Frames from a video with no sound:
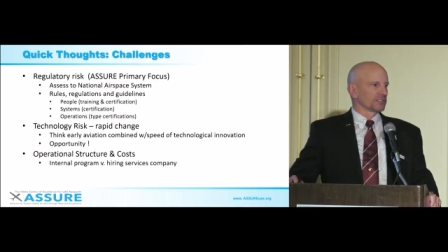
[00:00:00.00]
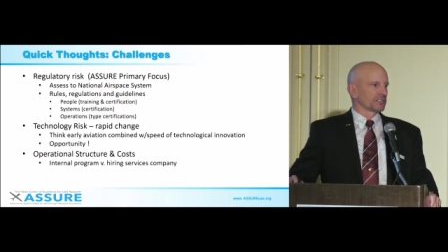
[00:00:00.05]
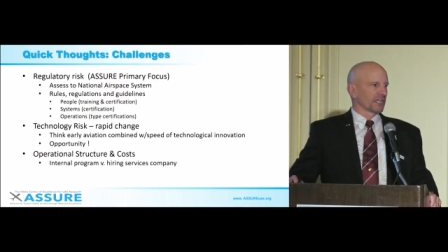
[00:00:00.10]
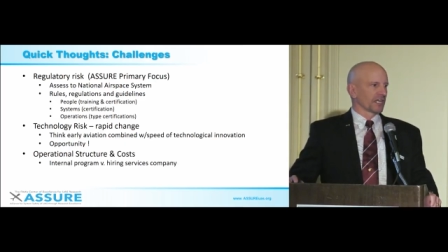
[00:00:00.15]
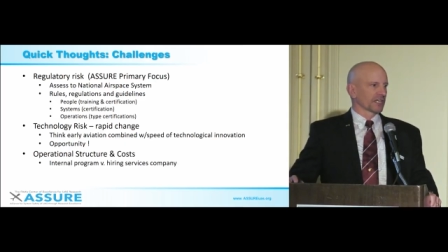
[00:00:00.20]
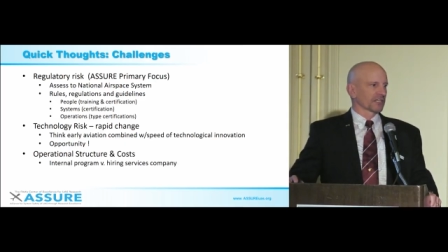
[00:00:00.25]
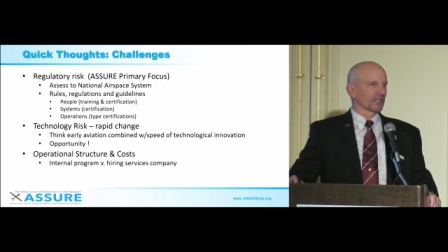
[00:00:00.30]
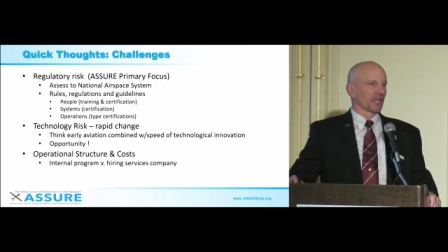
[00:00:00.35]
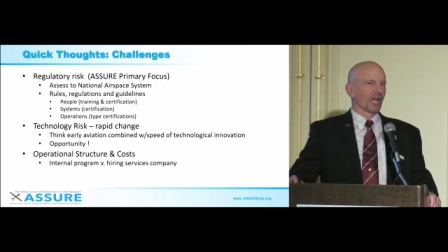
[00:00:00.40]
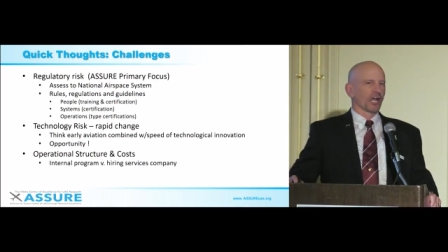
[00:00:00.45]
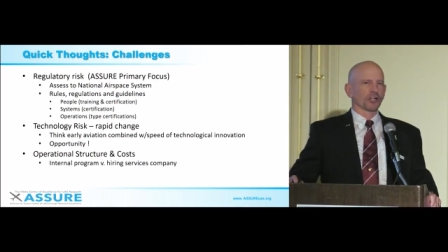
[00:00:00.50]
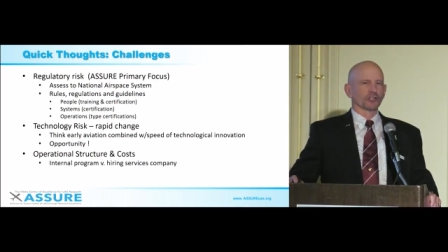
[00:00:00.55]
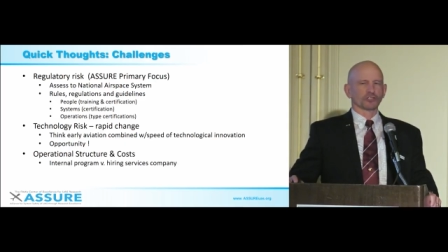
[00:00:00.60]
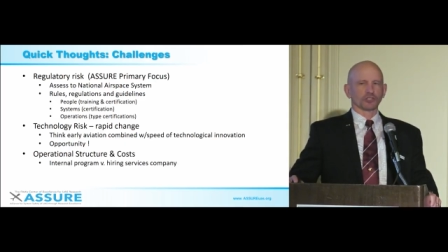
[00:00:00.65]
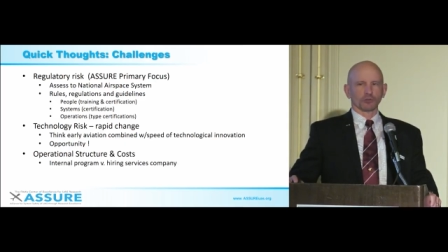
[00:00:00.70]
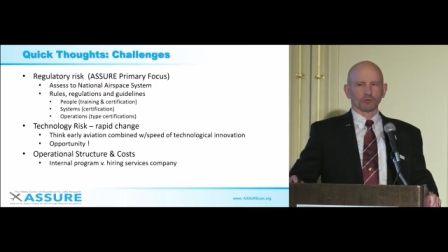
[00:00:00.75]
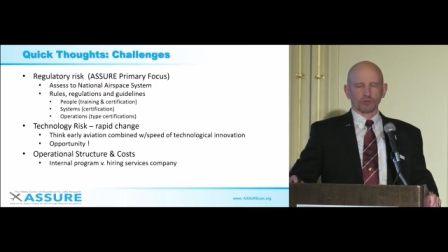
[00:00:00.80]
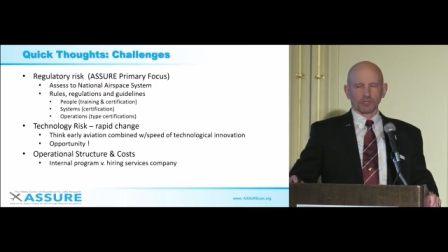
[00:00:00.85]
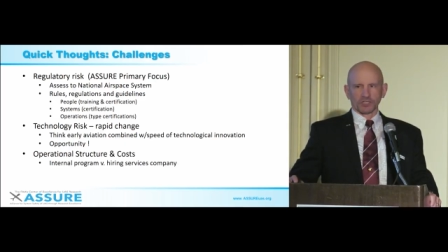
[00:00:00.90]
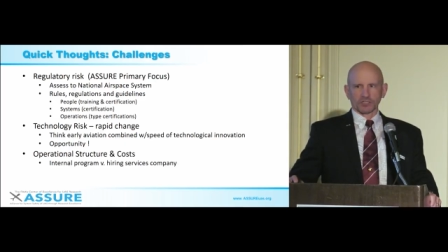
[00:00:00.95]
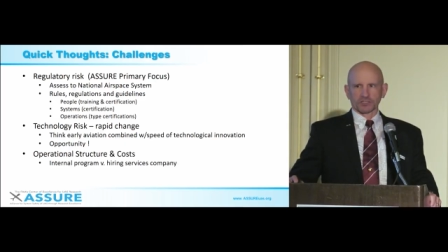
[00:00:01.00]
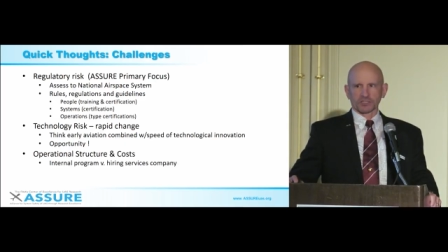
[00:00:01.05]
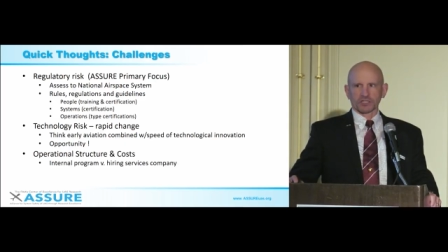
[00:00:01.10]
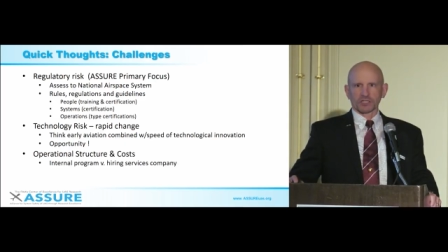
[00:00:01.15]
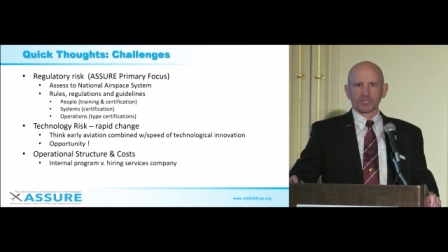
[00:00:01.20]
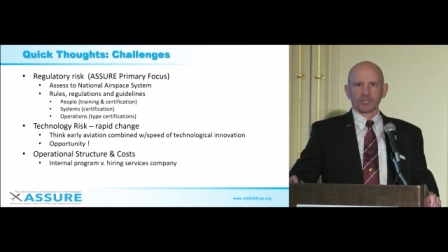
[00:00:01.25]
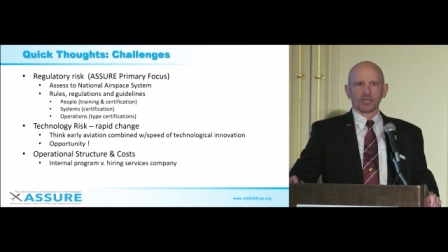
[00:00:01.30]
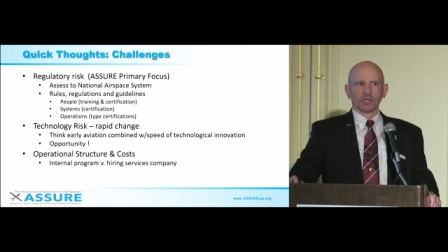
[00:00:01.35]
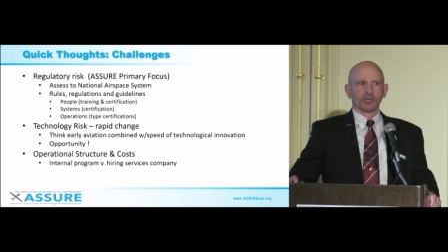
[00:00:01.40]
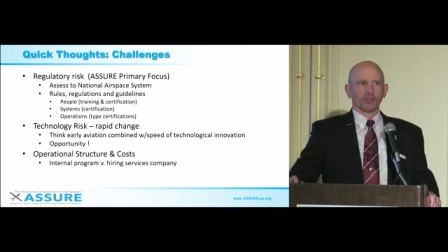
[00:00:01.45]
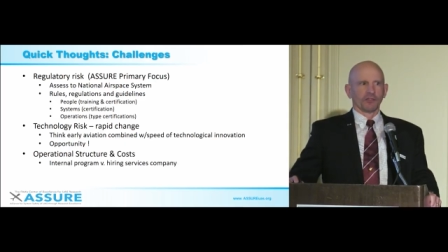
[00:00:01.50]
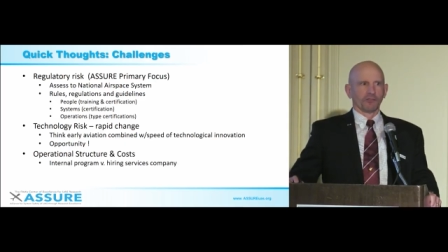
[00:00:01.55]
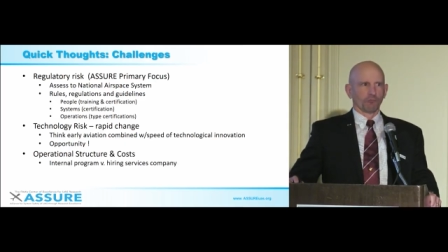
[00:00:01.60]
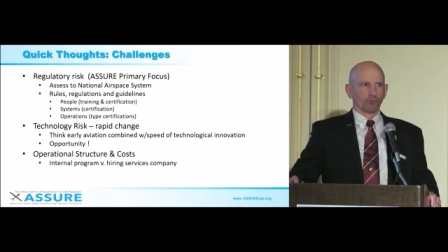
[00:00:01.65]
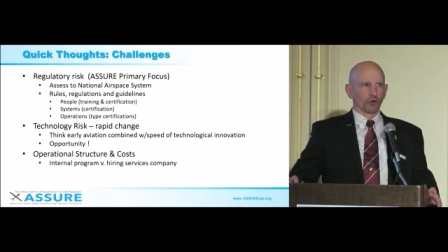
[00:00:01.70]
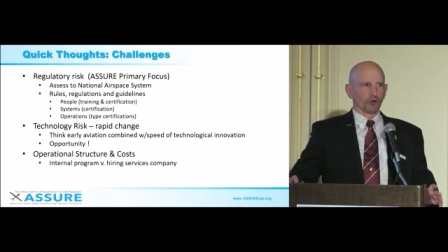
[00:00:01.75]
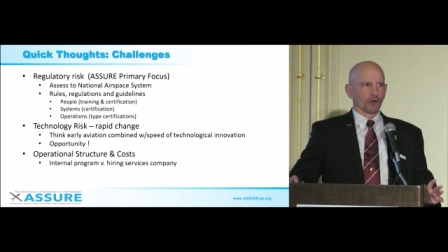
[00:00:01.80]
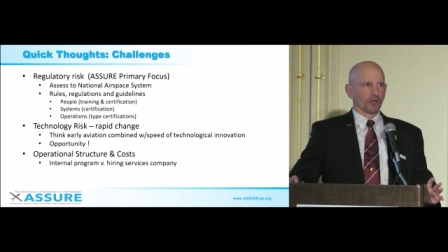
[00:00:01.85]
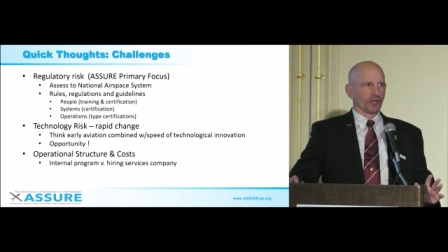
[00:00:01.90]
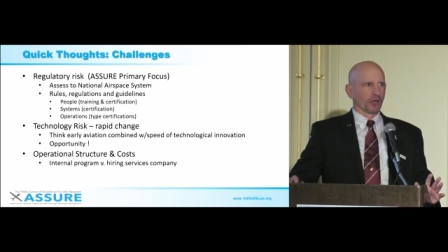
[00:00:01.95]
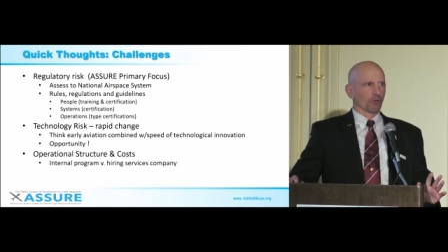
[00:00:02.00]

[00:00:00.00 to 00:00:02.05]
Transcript: Technology risk. We're